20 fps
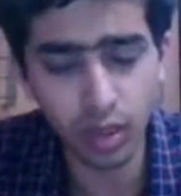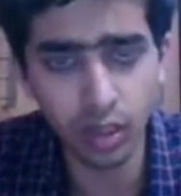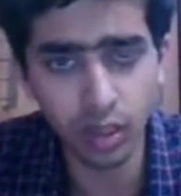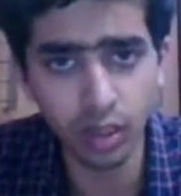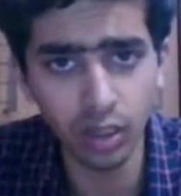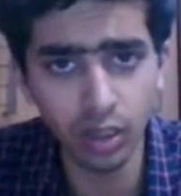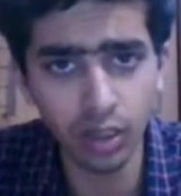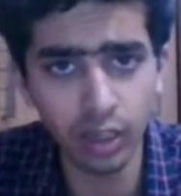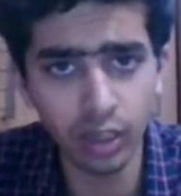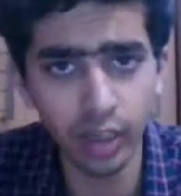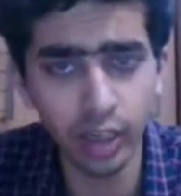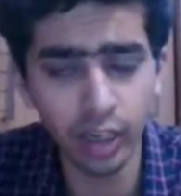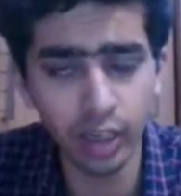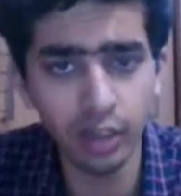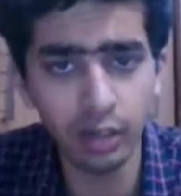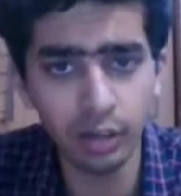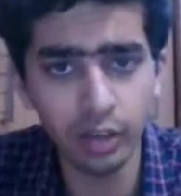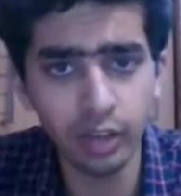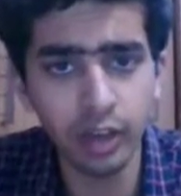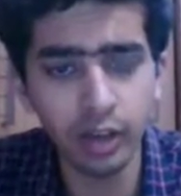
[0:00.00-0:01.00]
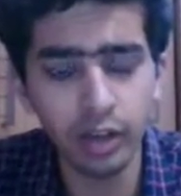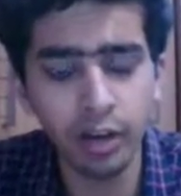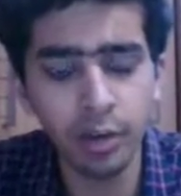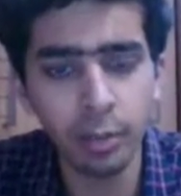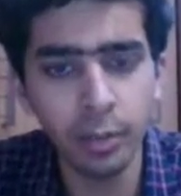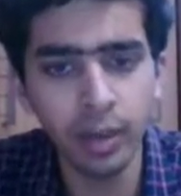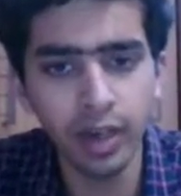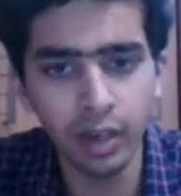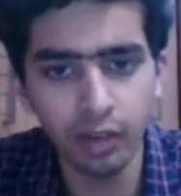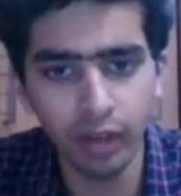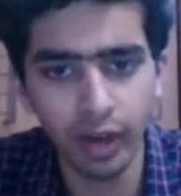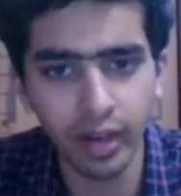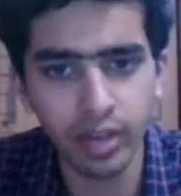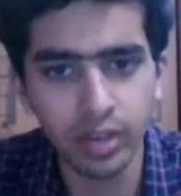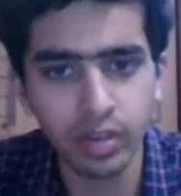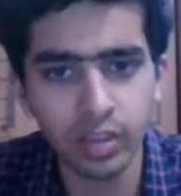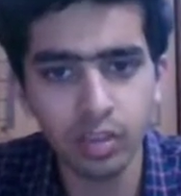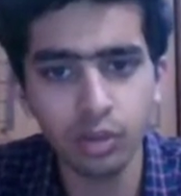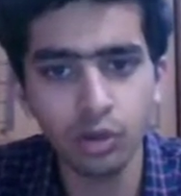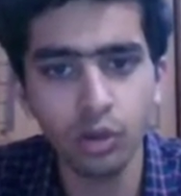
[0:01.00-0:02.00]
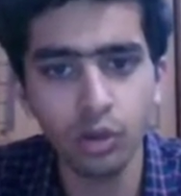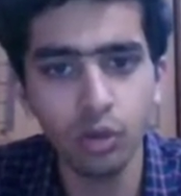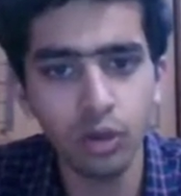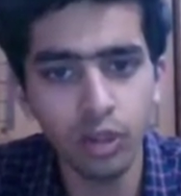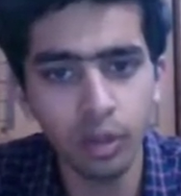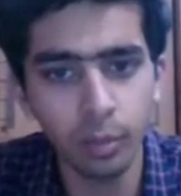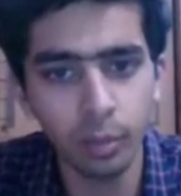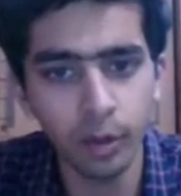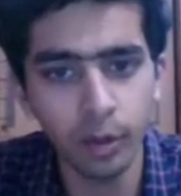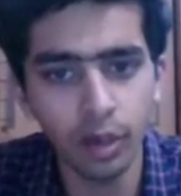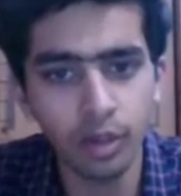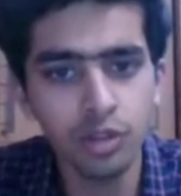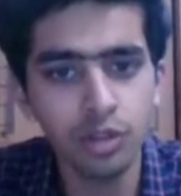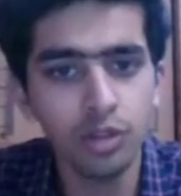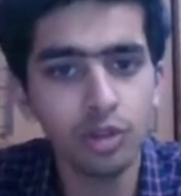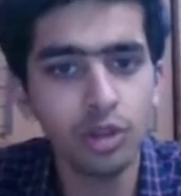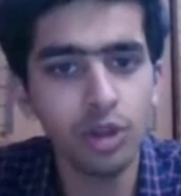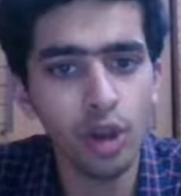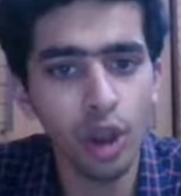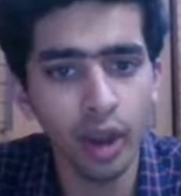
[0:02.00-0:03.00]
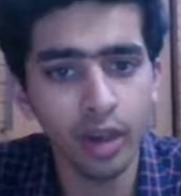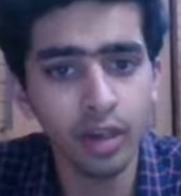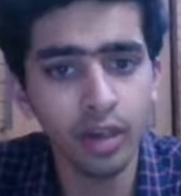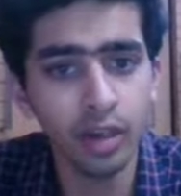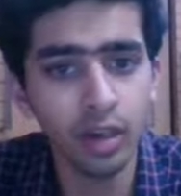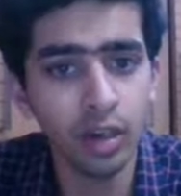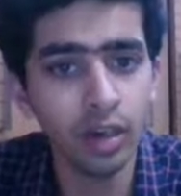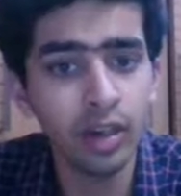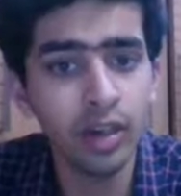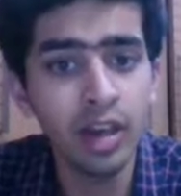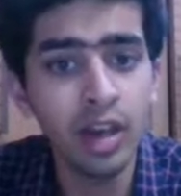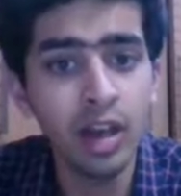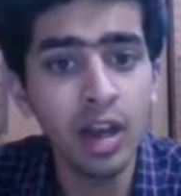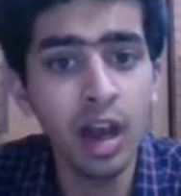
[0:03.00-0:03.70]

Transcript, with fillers: uh, de development devices, Code Compiler Studio IR,